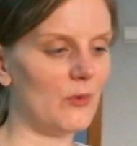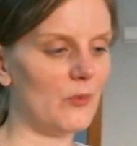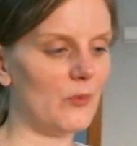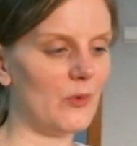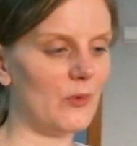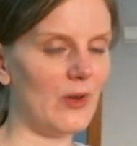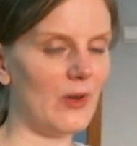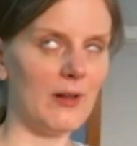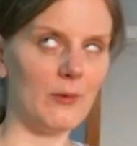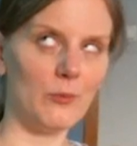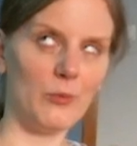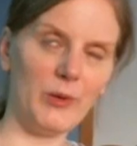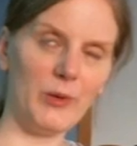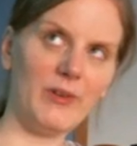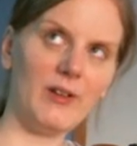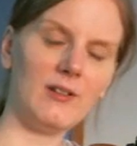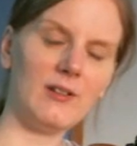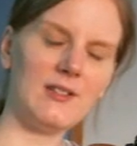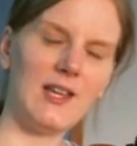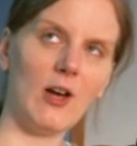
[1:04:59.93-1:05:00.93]
And we've
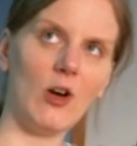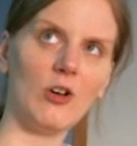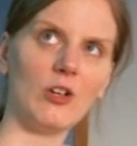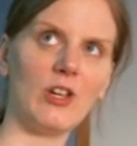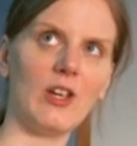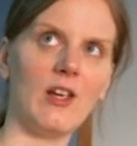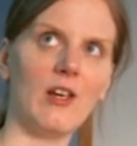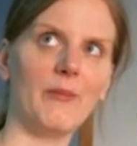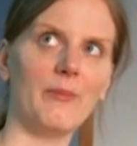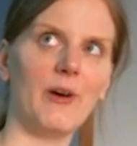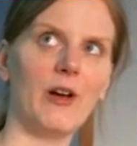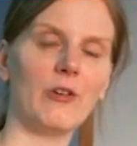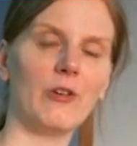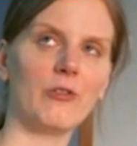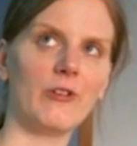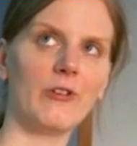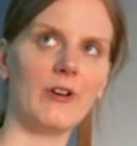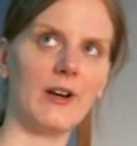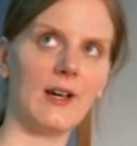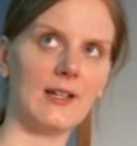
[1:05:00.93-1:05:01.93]
been talking about
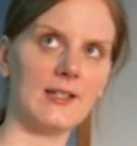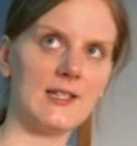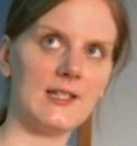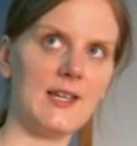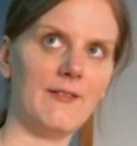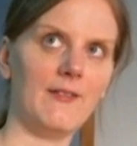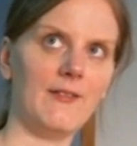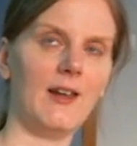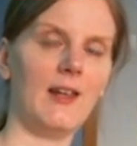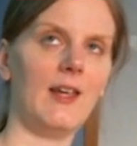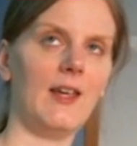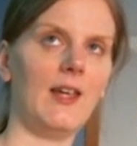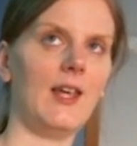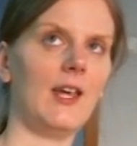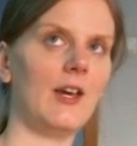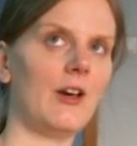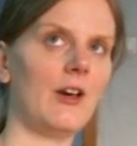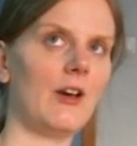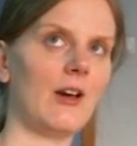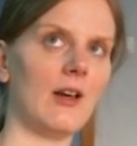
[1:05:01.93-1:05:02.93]
creativity
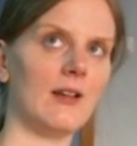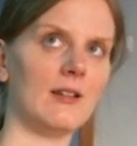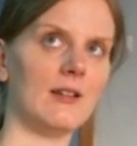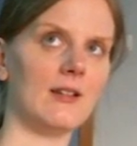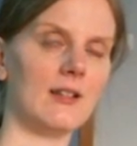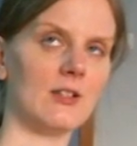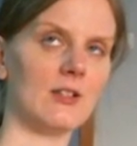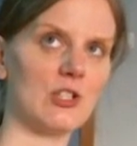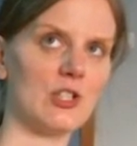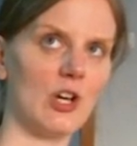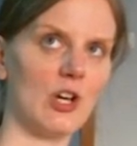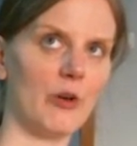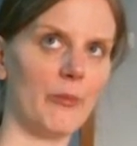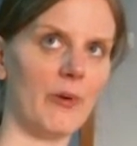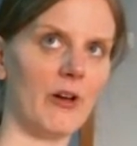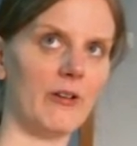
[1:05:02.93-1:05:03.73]
here, and there's talk about